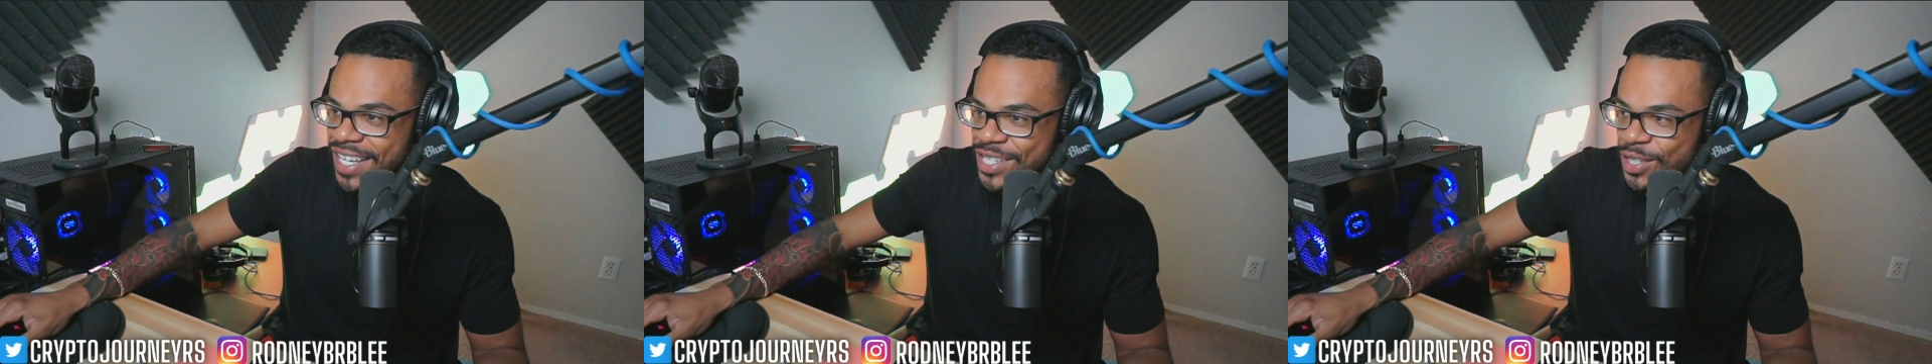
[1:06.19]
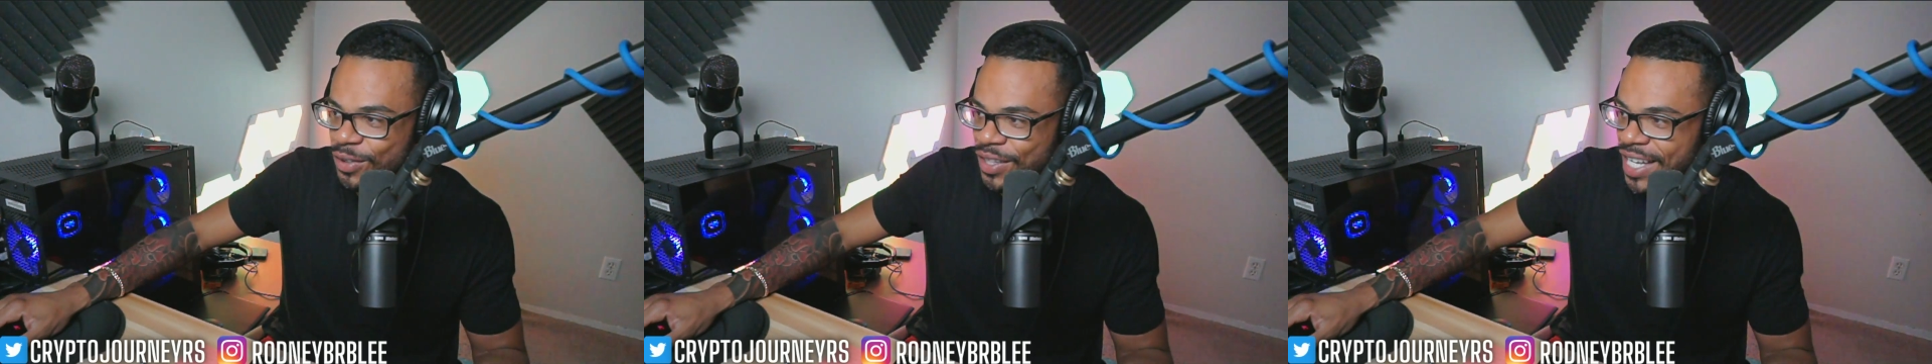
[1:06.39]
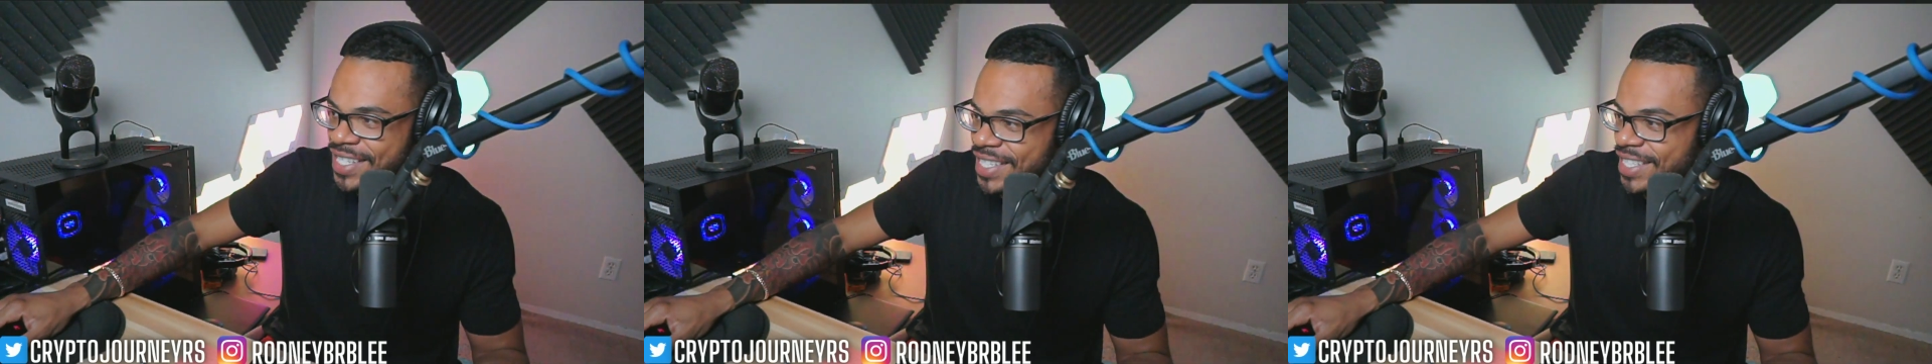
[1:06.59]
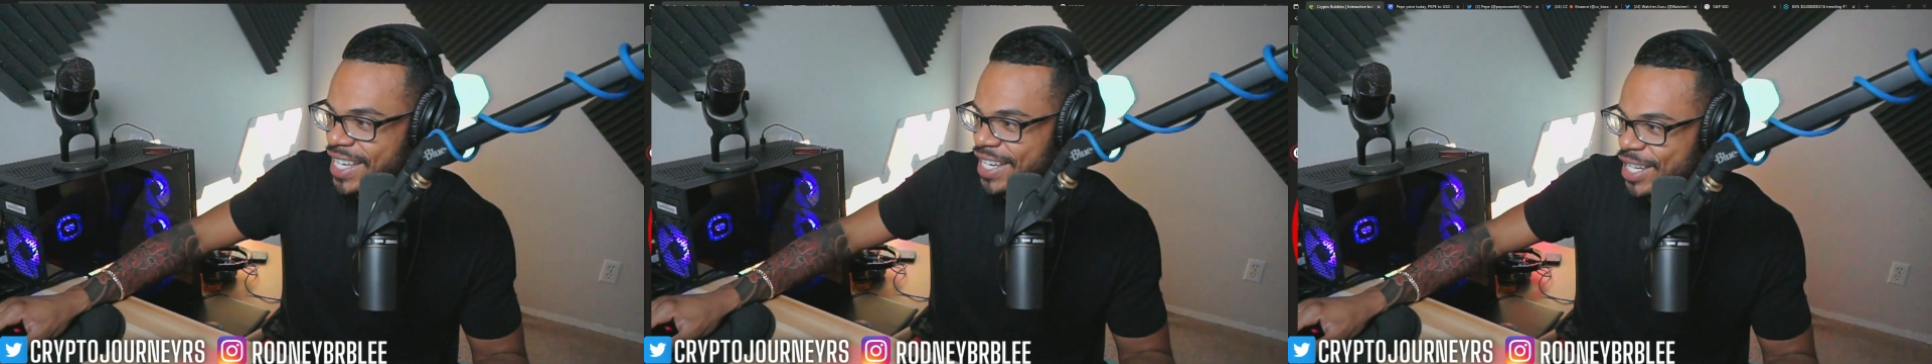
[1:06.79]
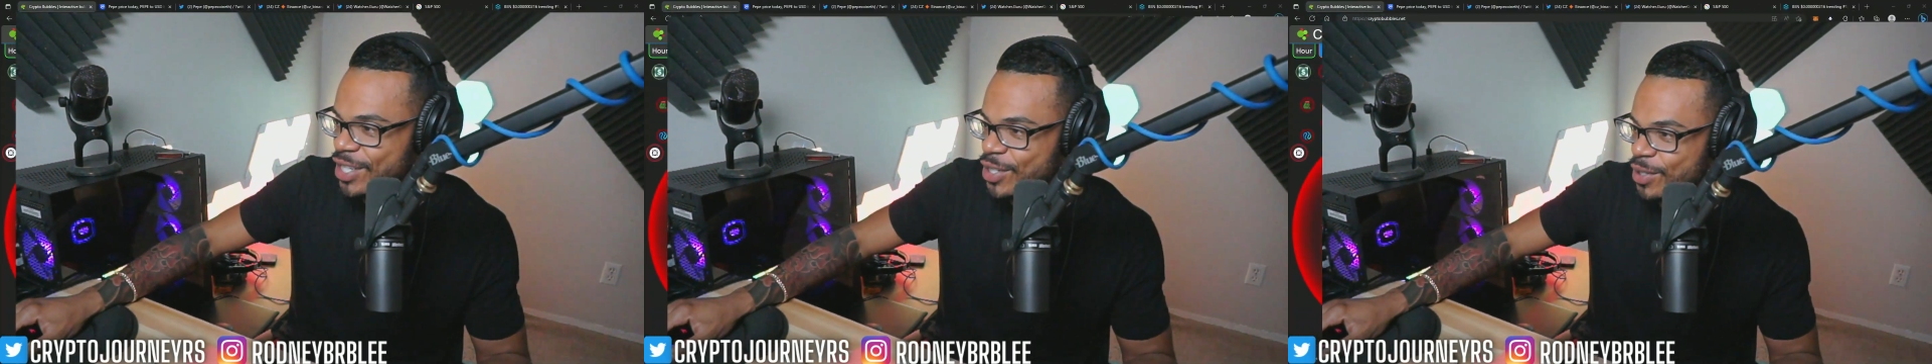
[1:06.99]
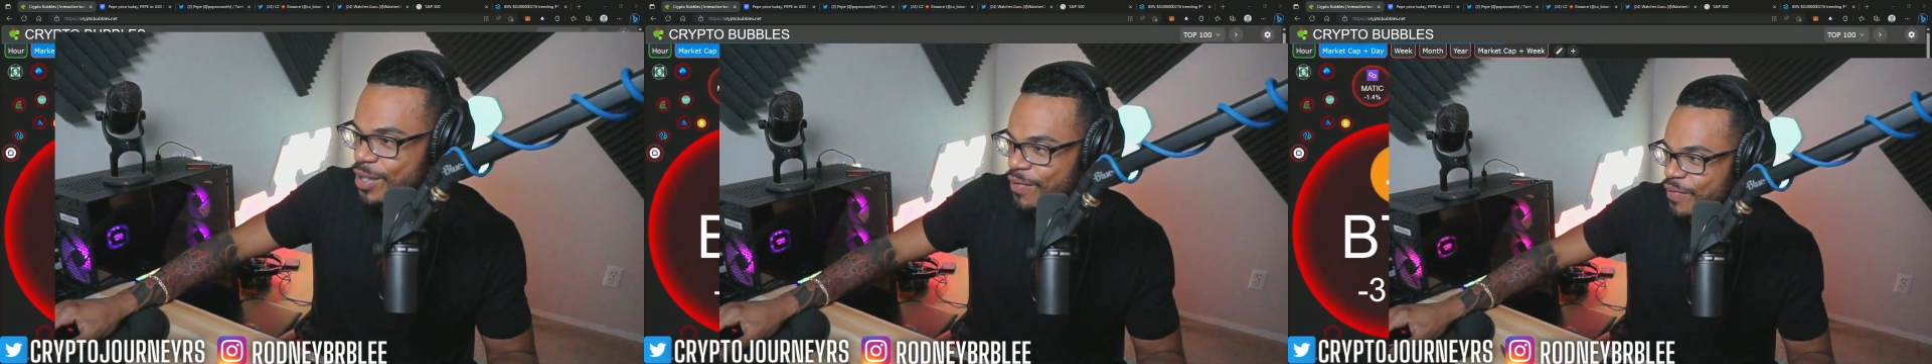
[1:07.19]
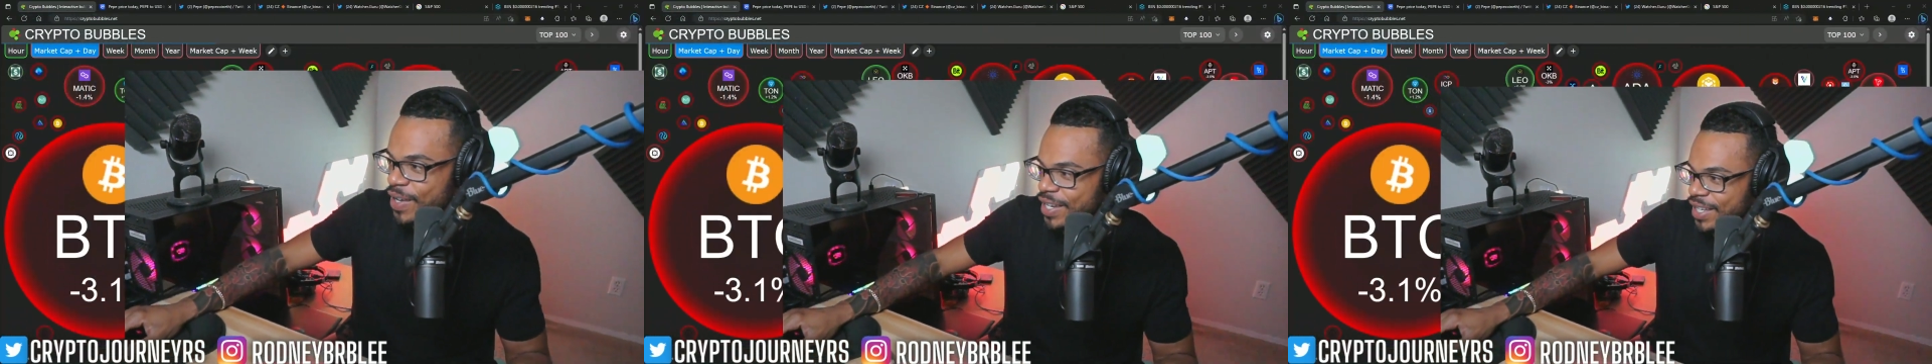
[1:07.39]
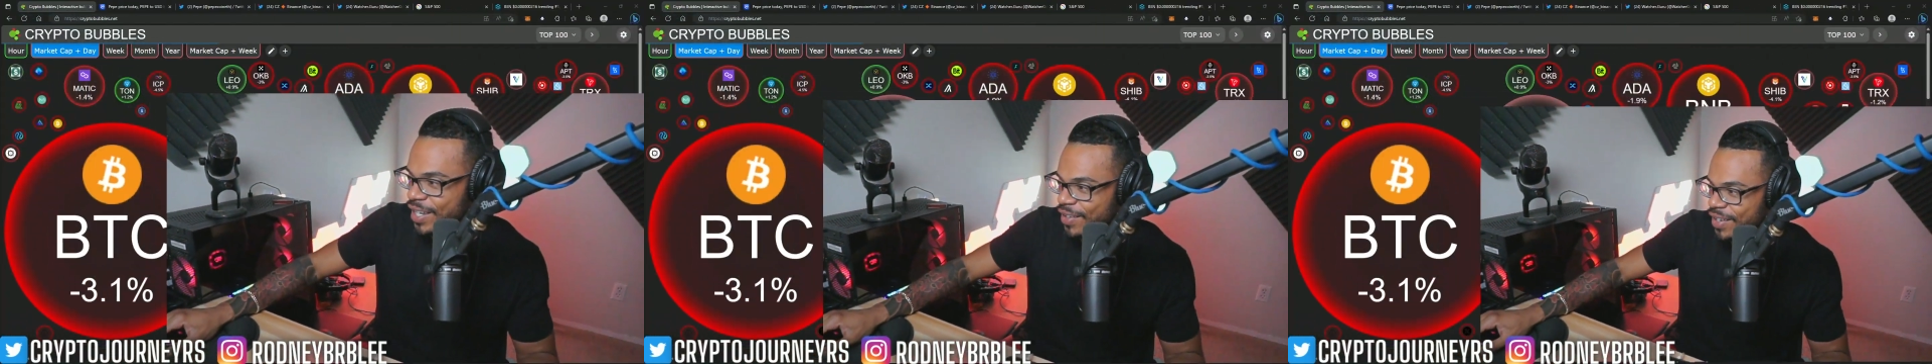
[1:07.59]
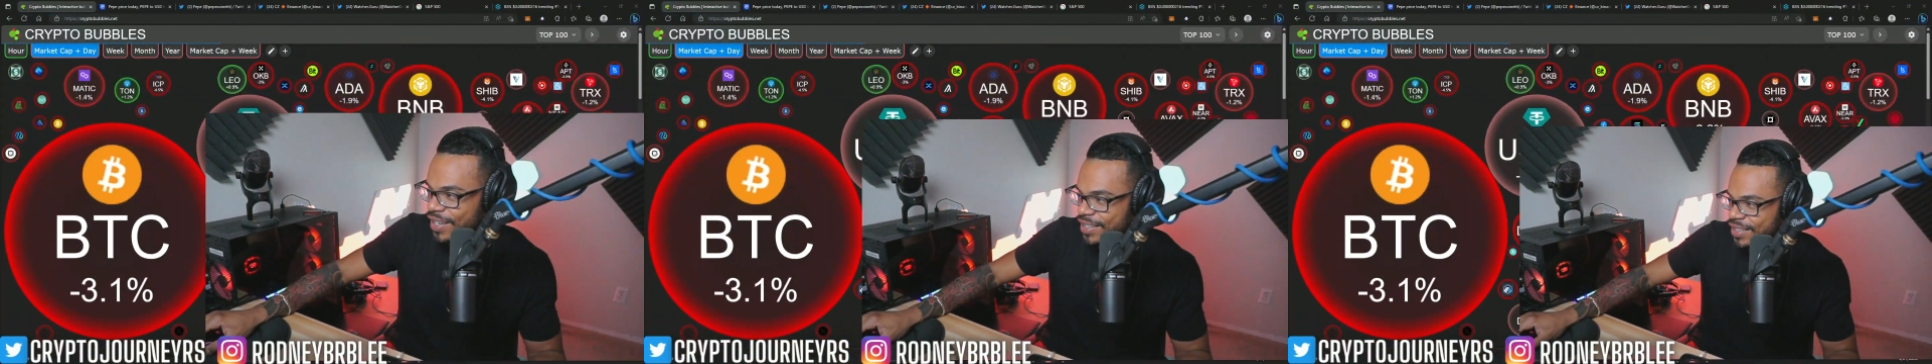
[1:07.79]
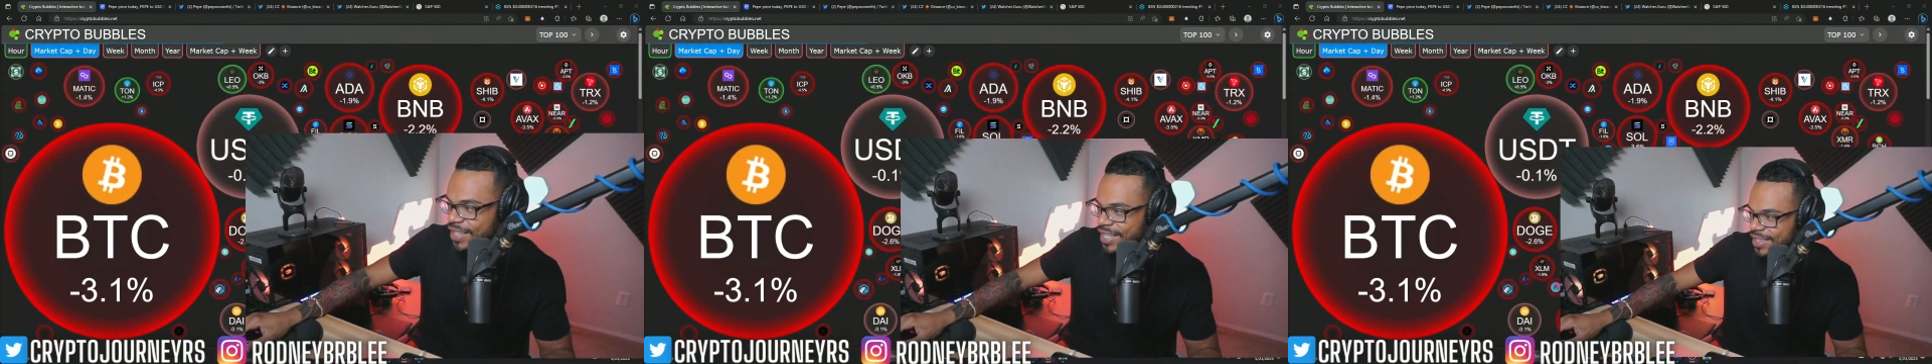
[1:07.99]
So let's get into the video.
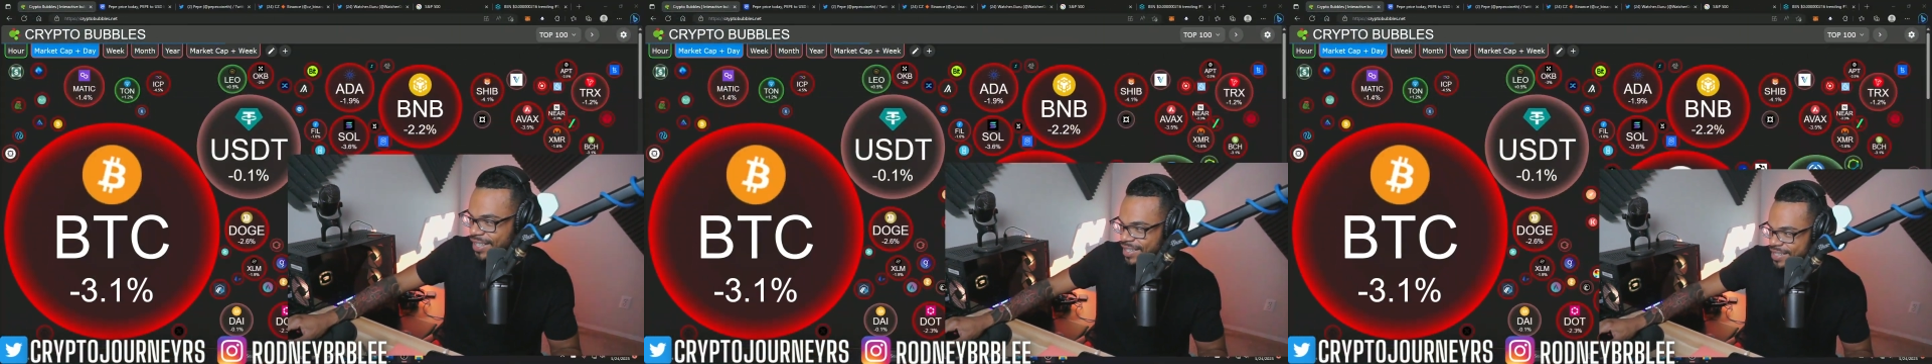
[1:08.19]
And look at